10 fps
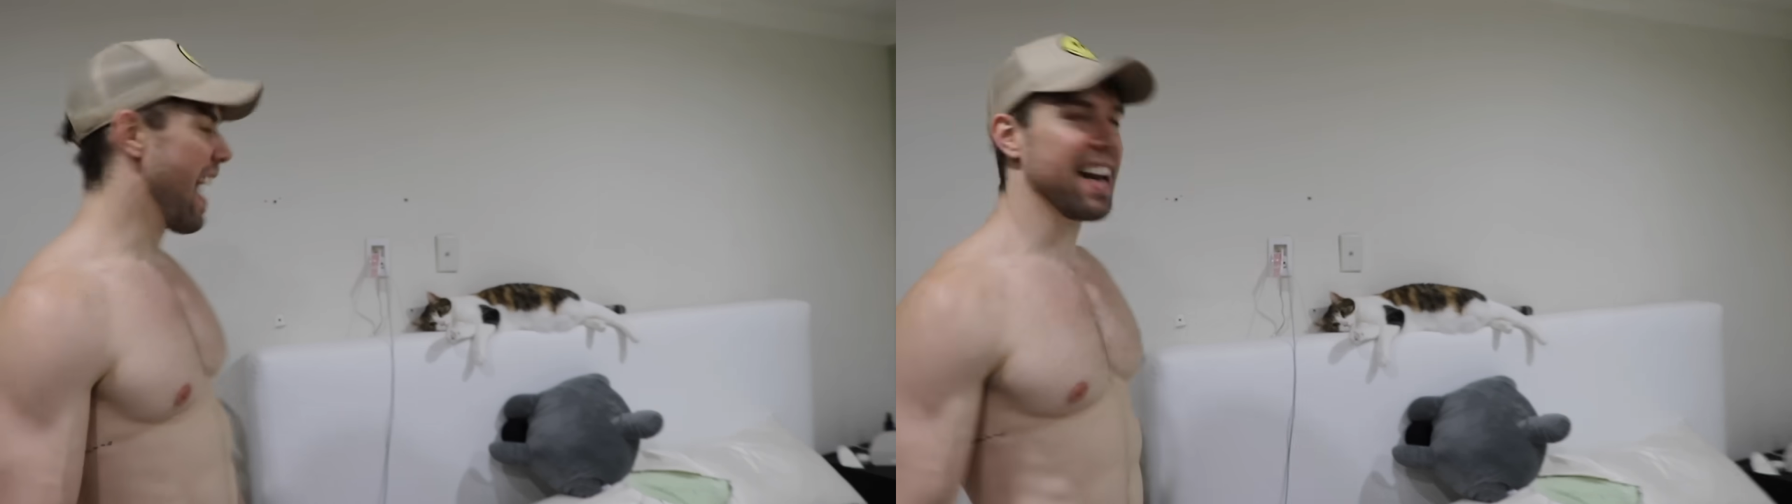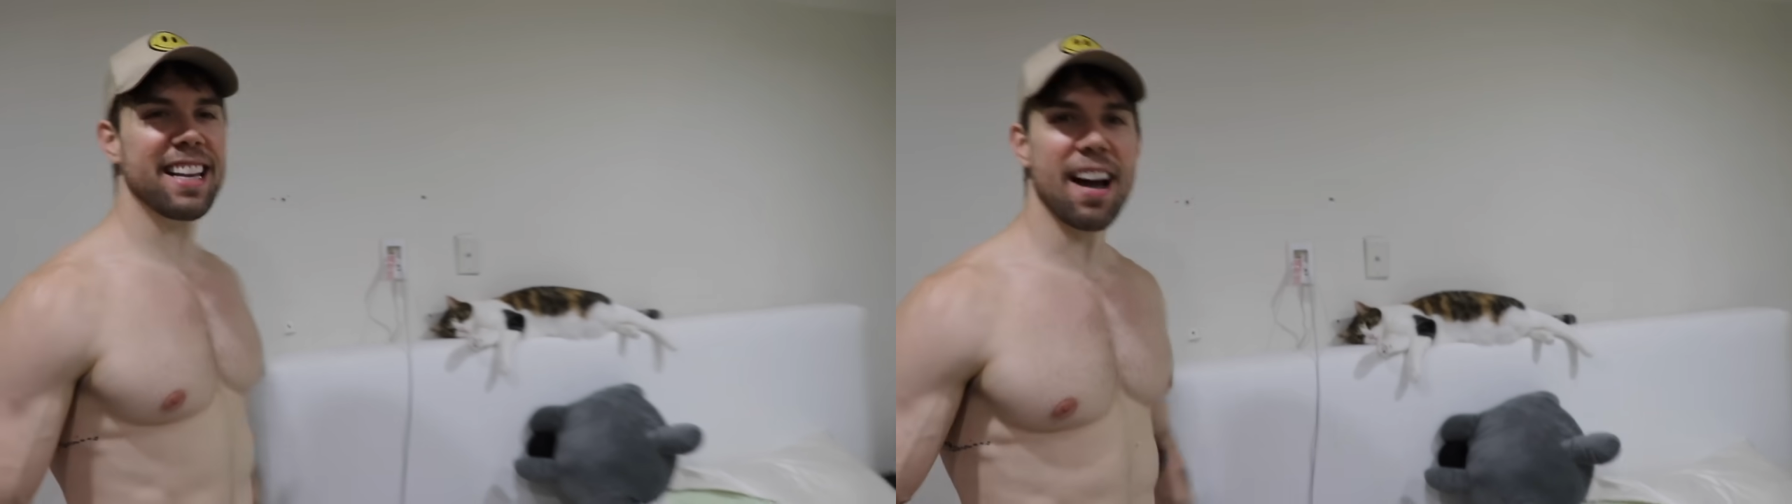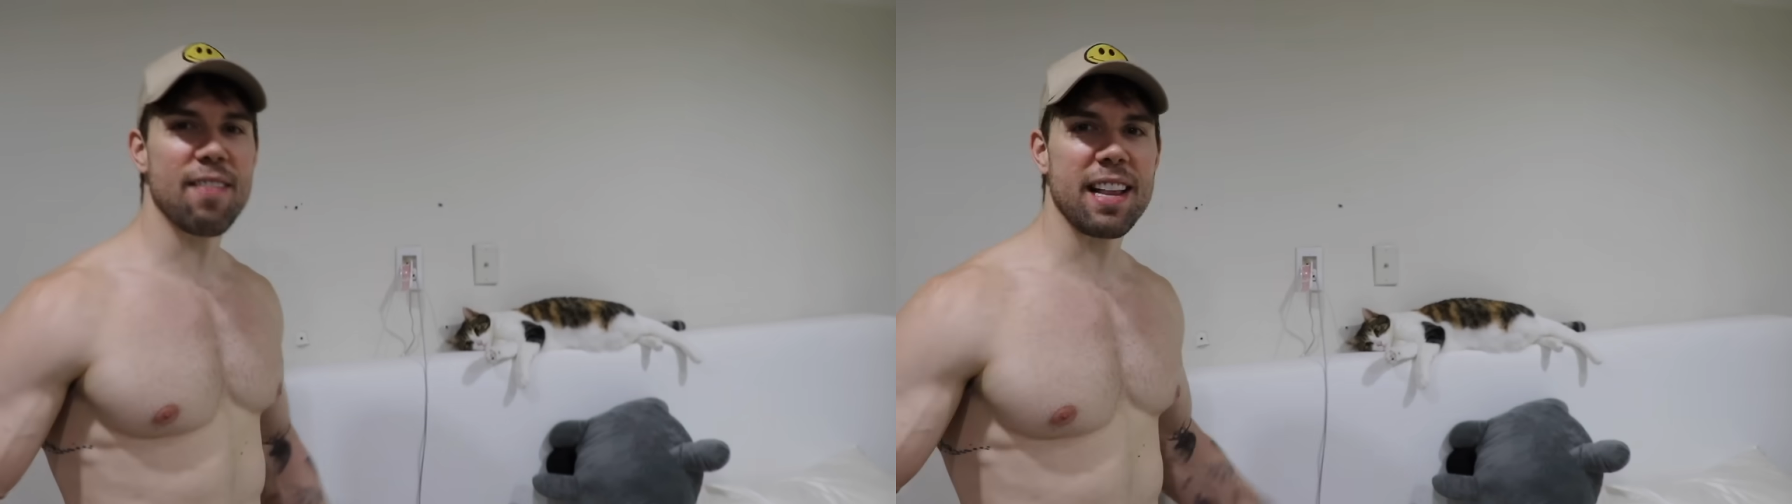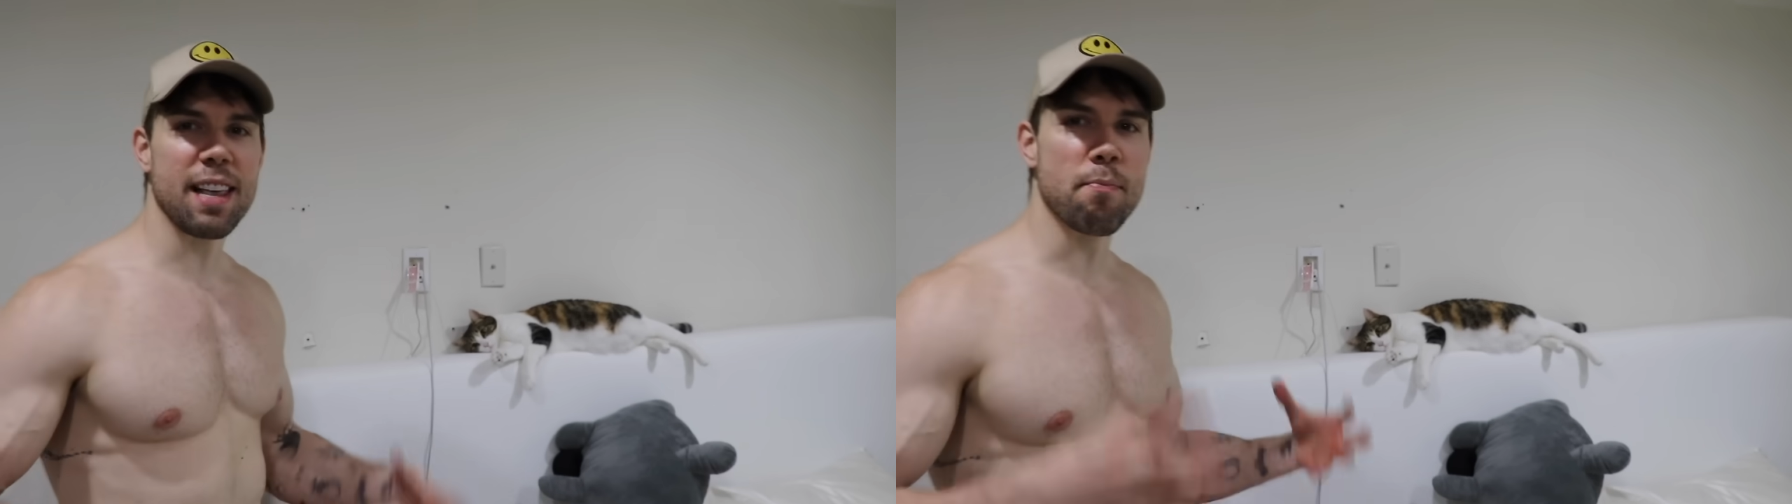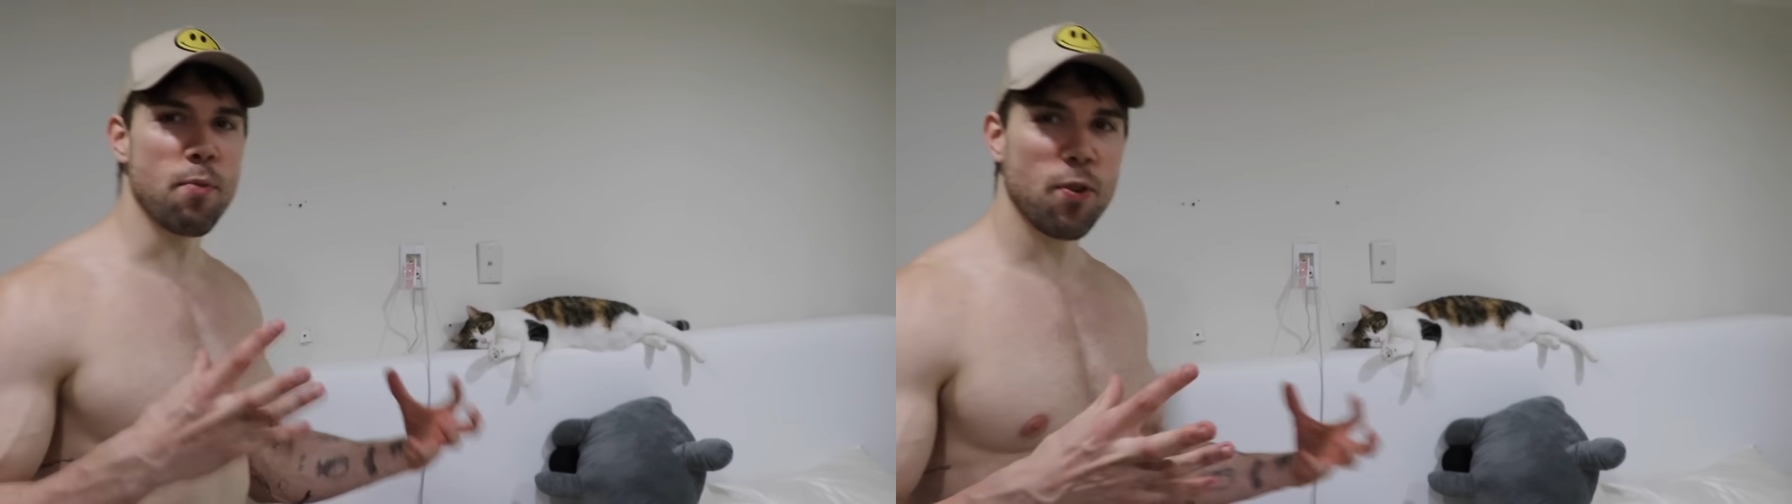Anytime
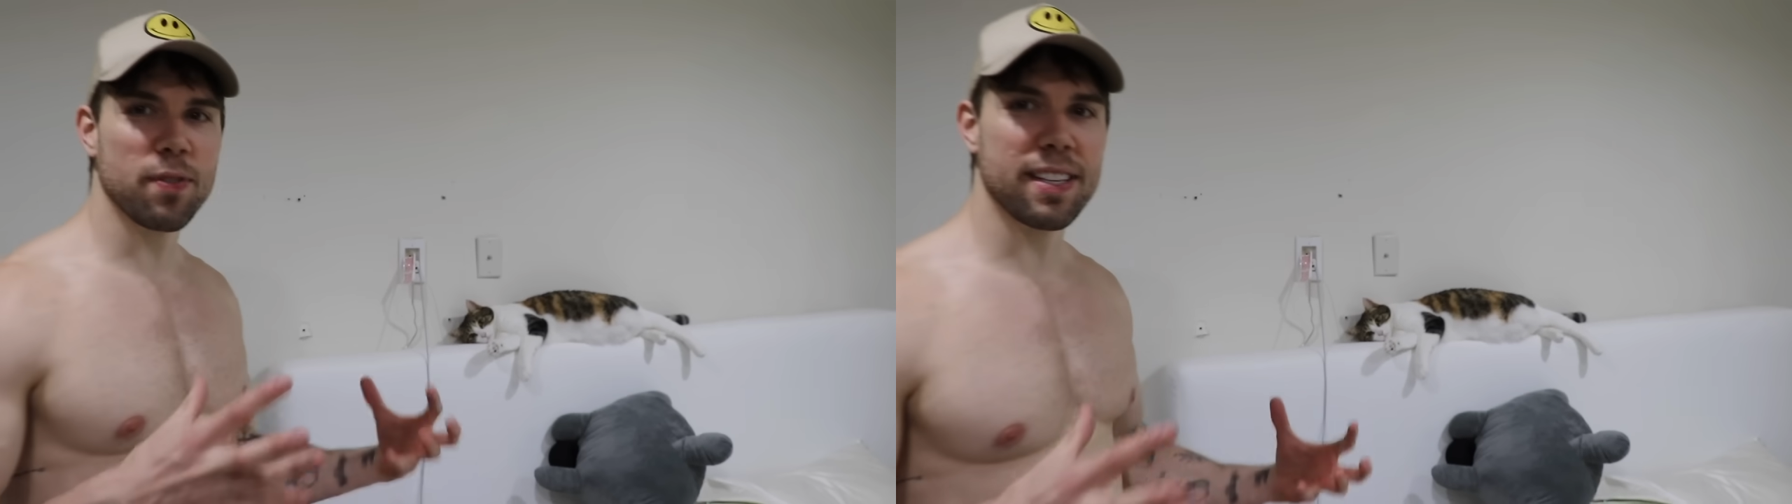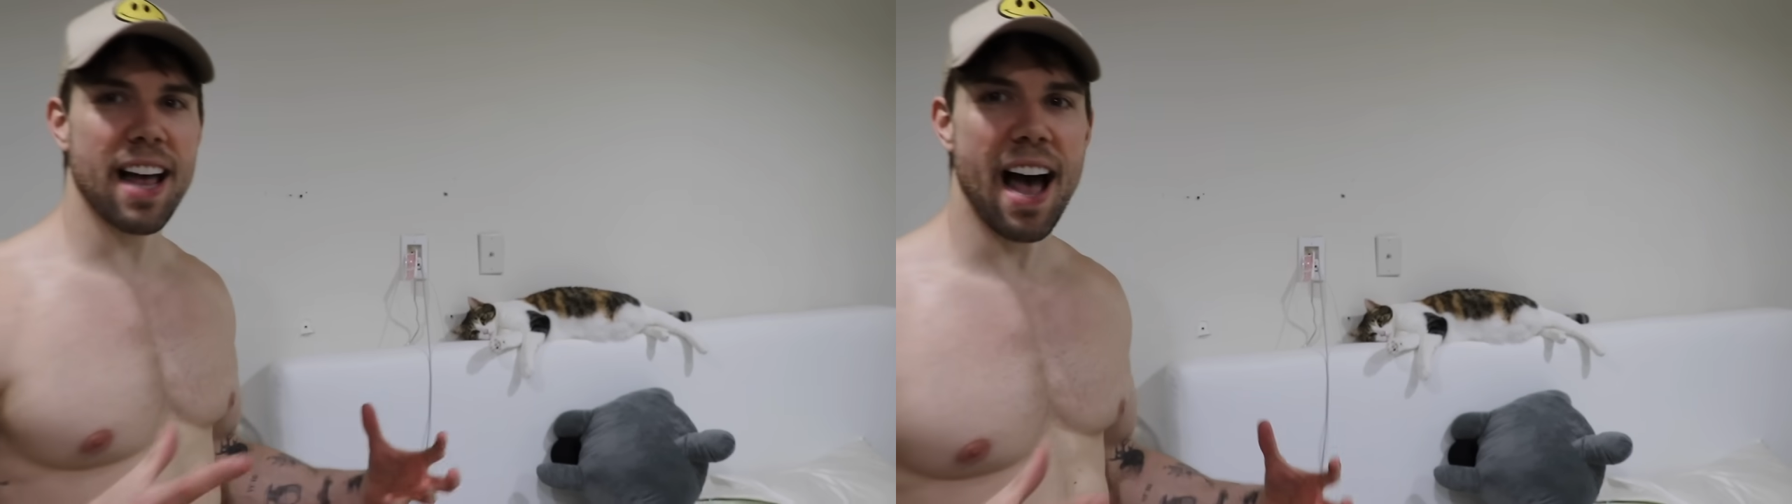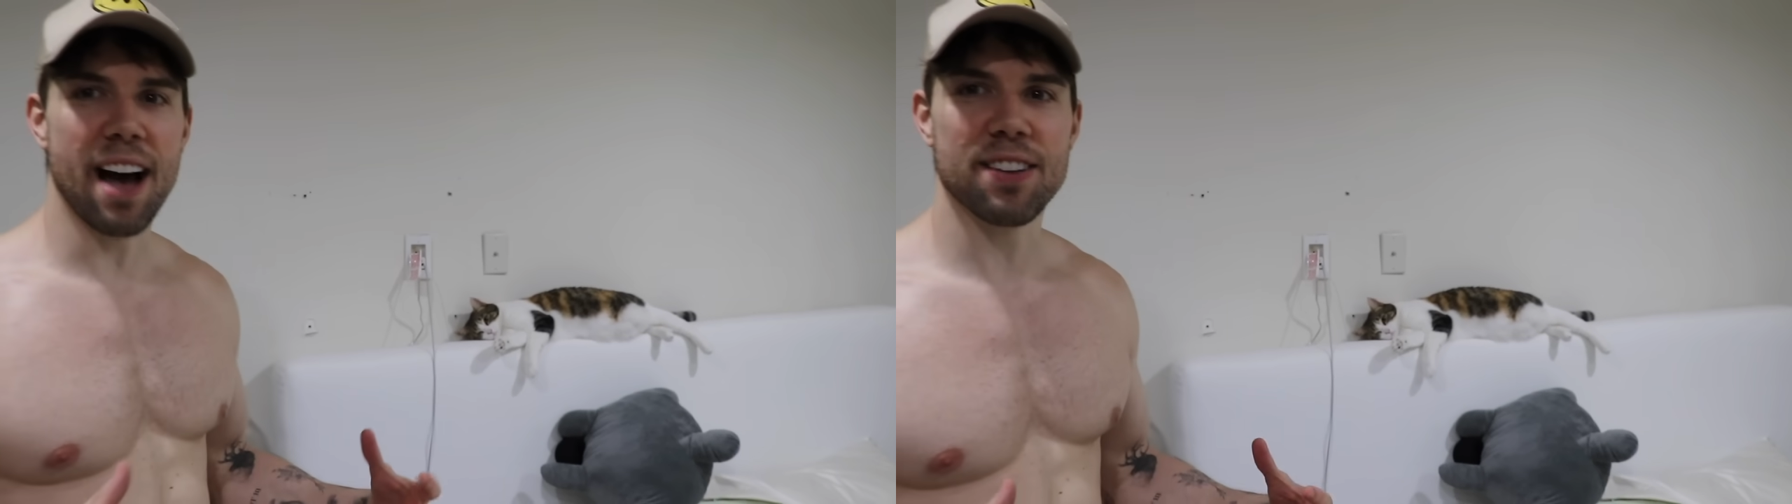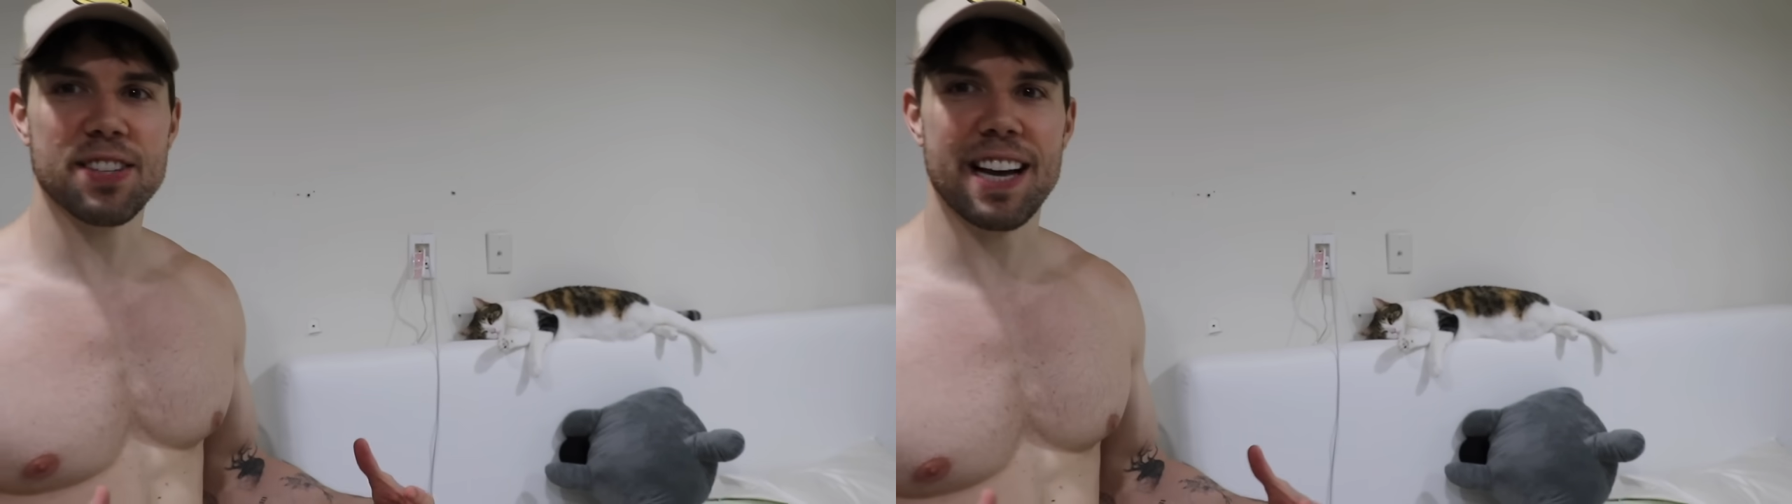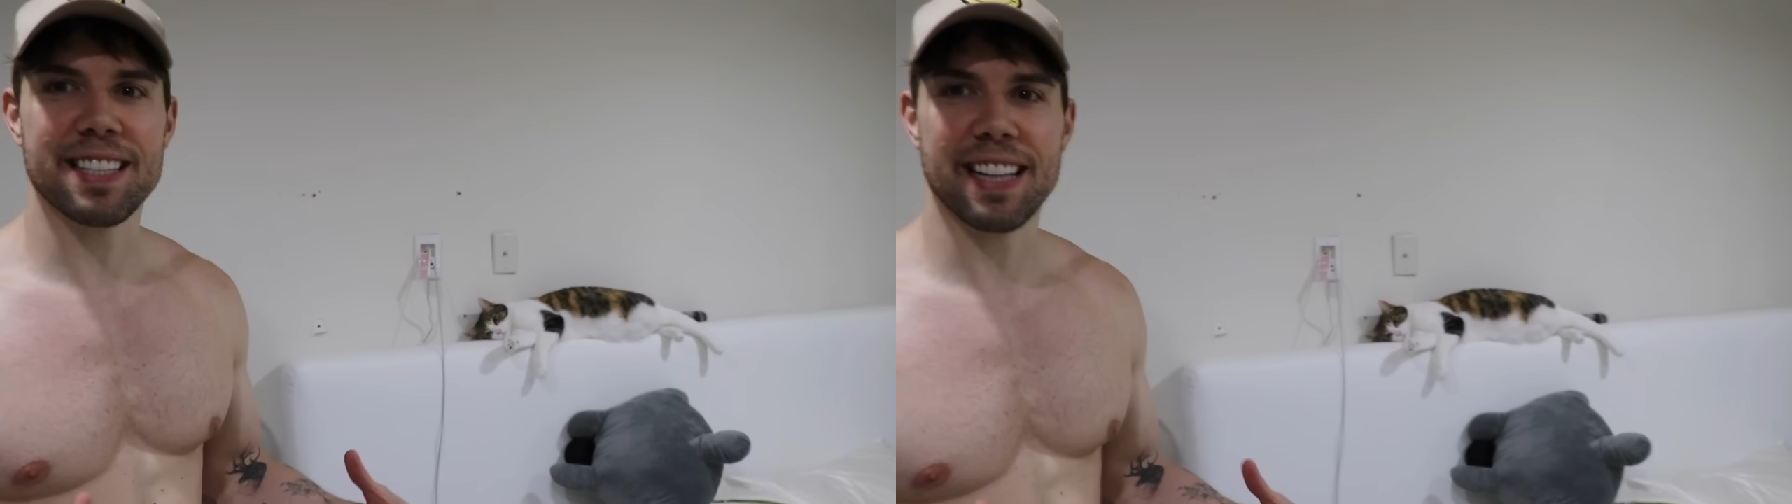anything moves in the
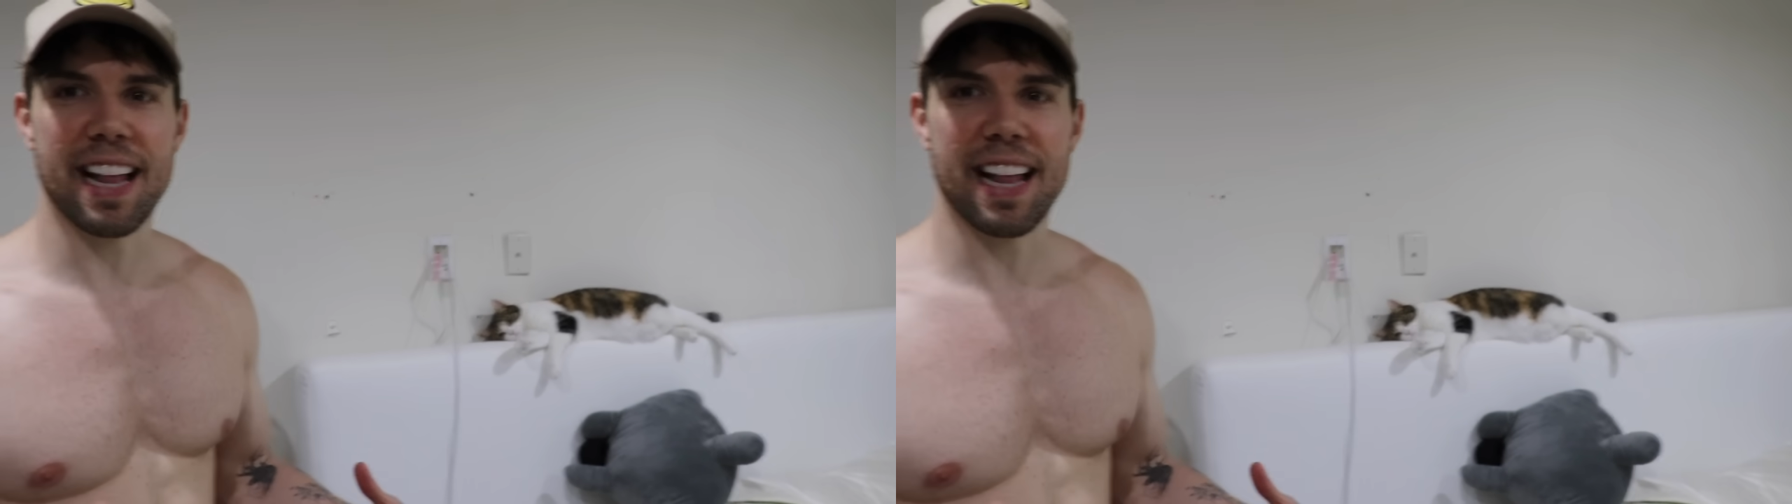house, she has to